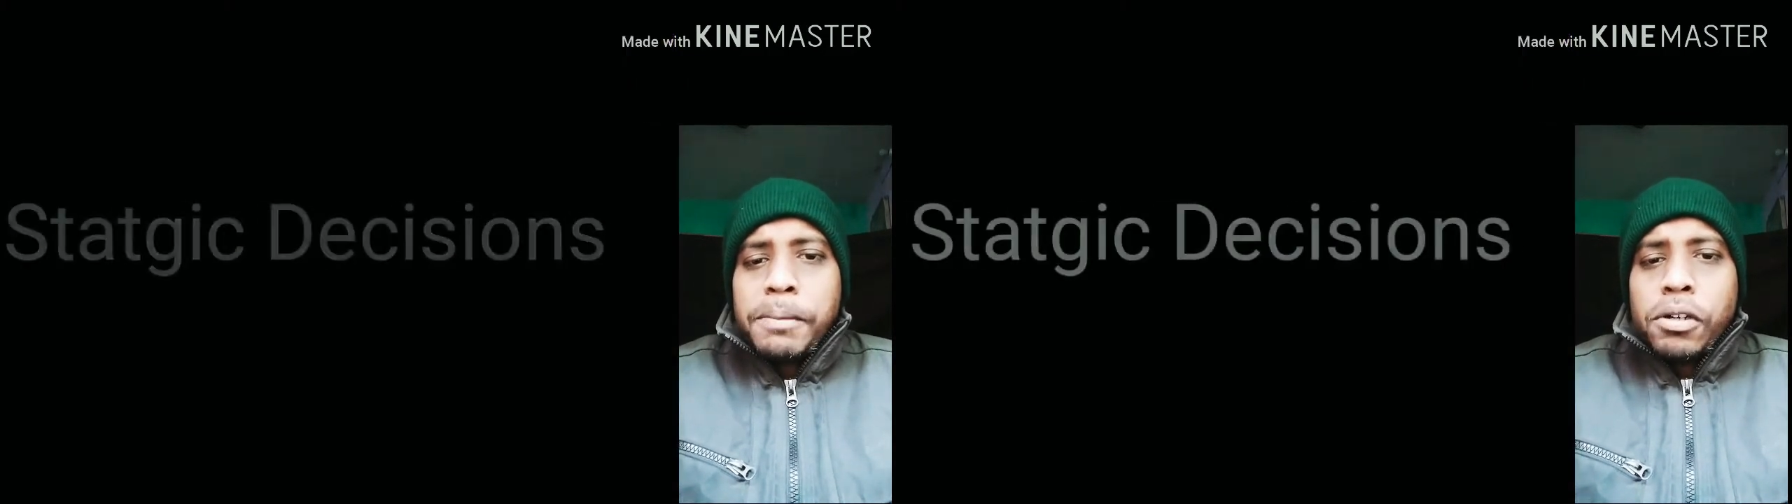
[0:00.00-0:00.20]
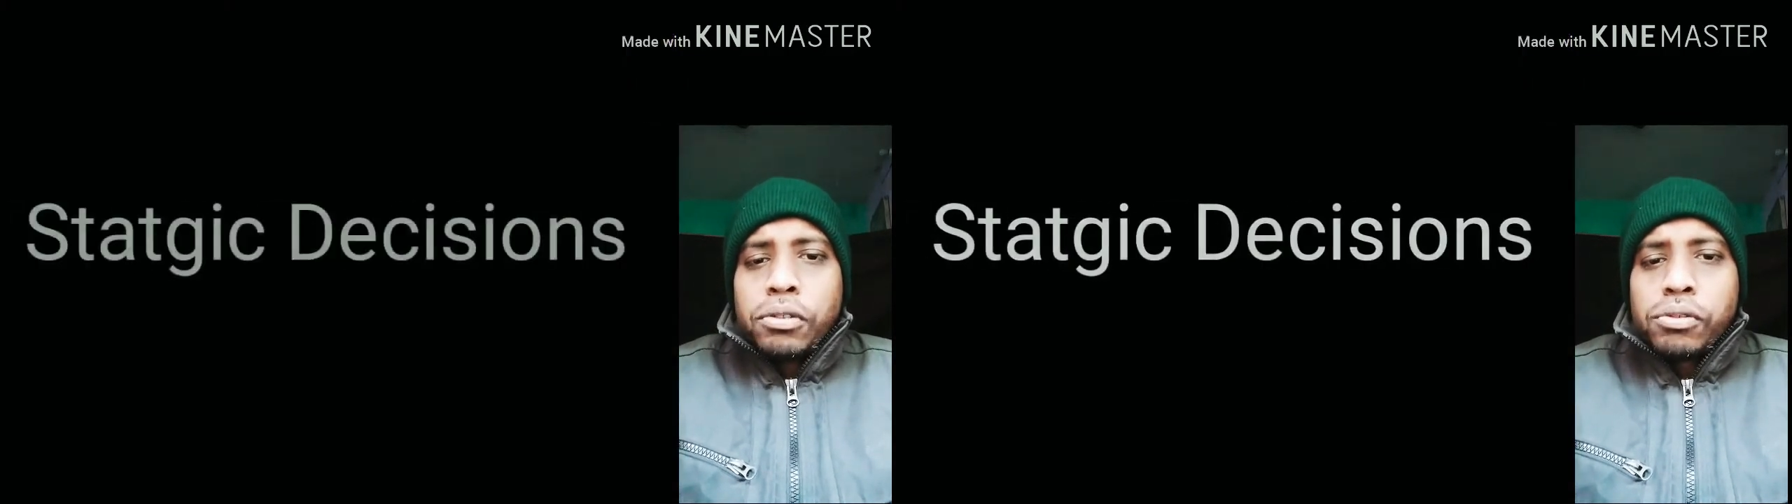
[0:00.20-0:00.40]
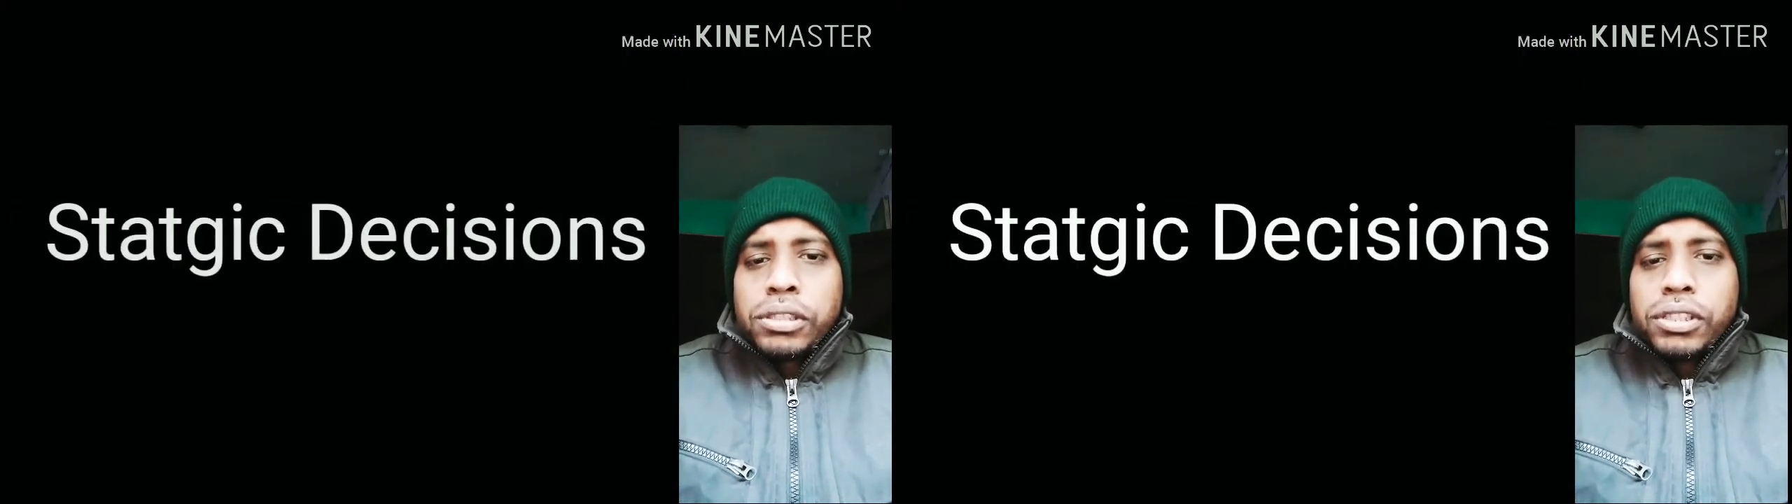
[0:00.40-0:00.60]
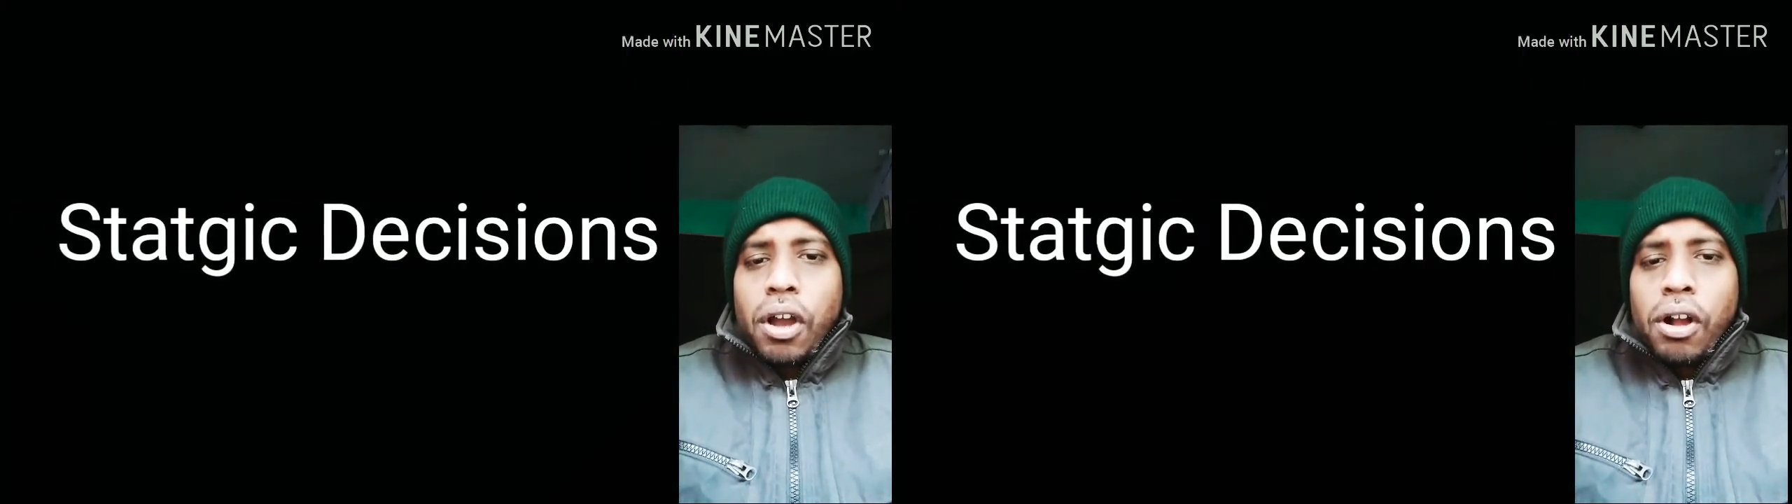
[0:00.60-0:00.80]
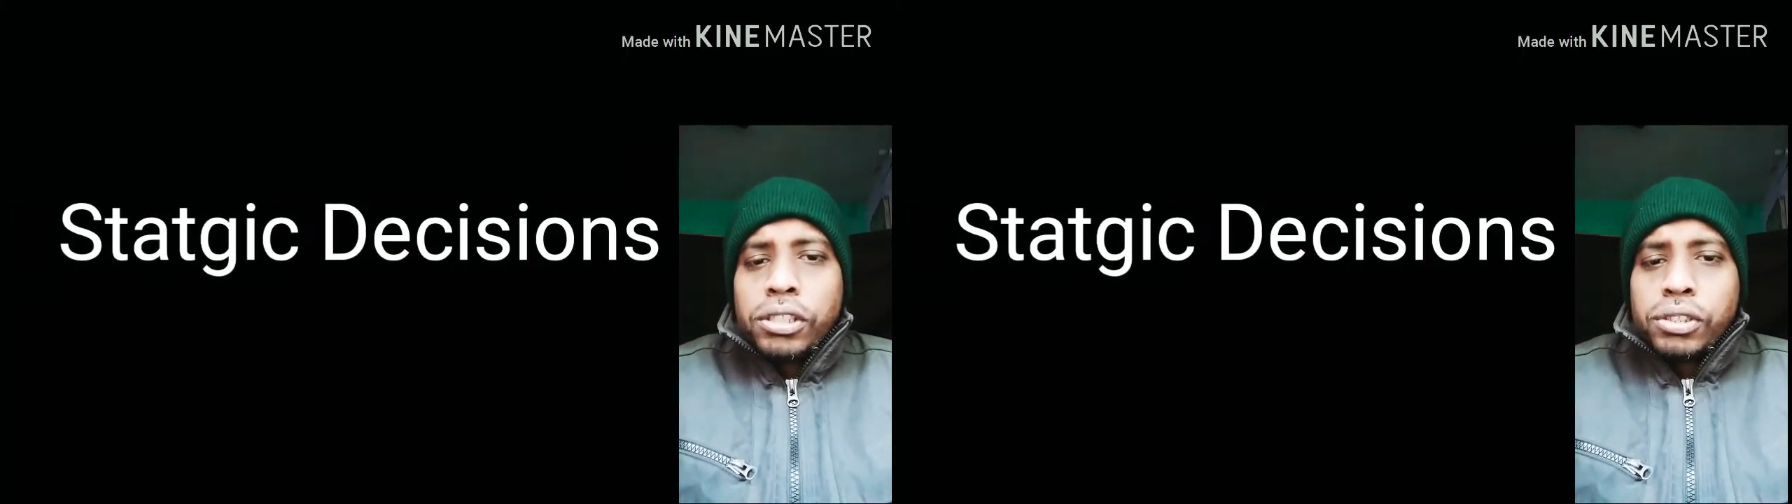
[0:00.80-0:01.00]
support tools
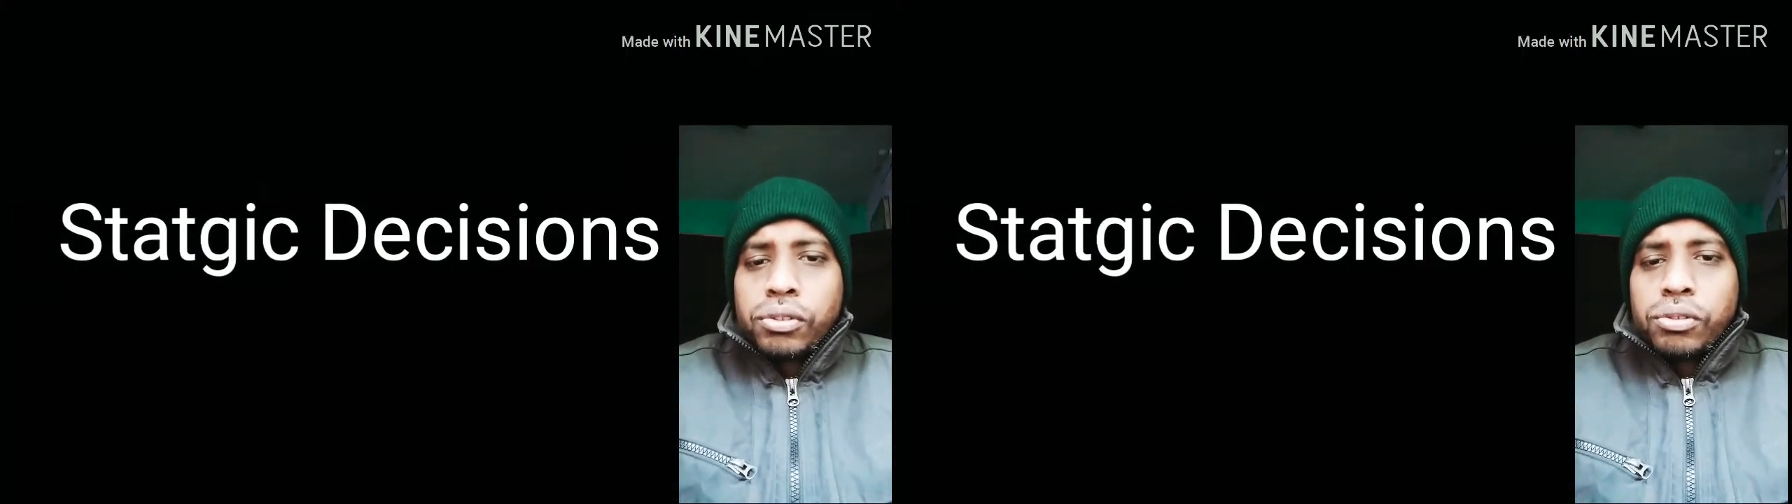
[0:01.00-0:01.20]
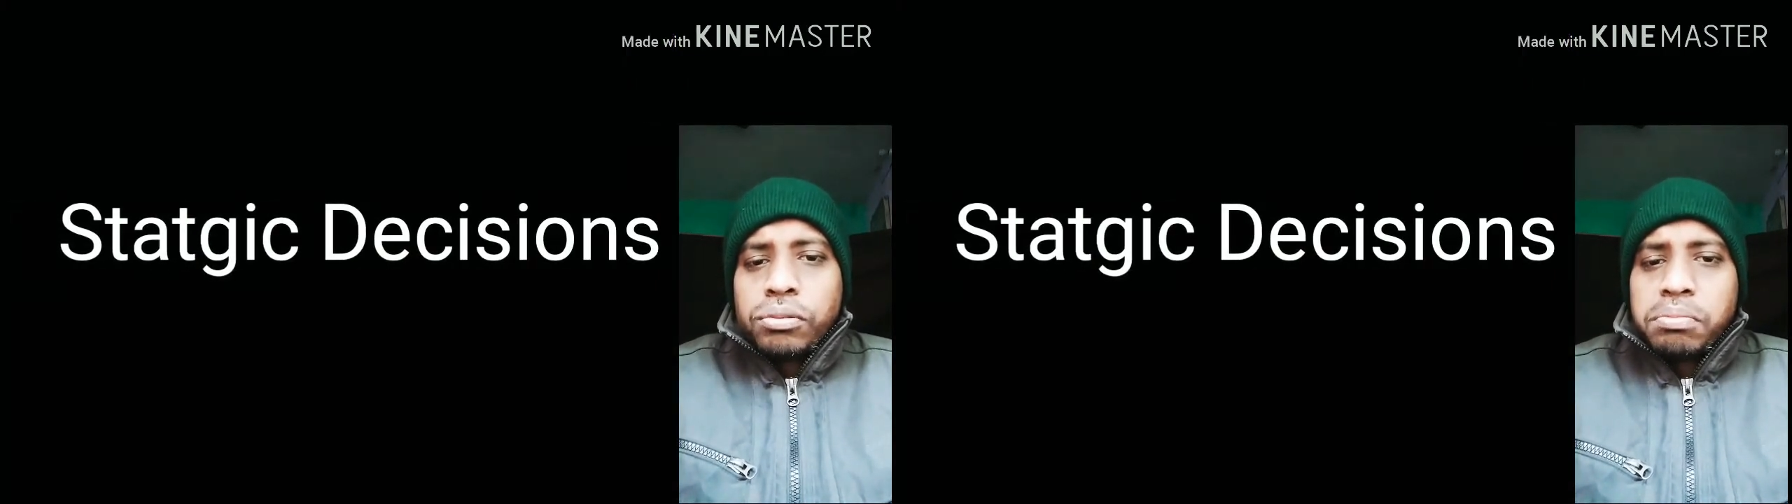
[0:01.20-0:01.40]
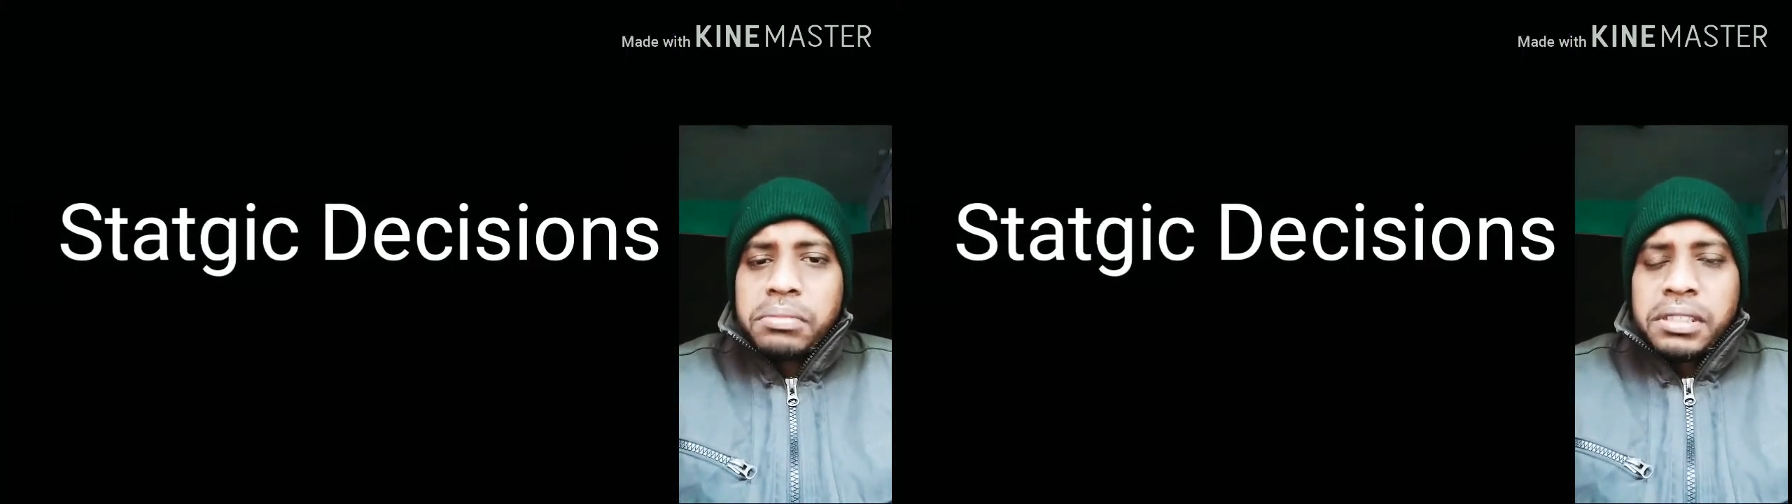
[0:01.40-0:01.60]
also,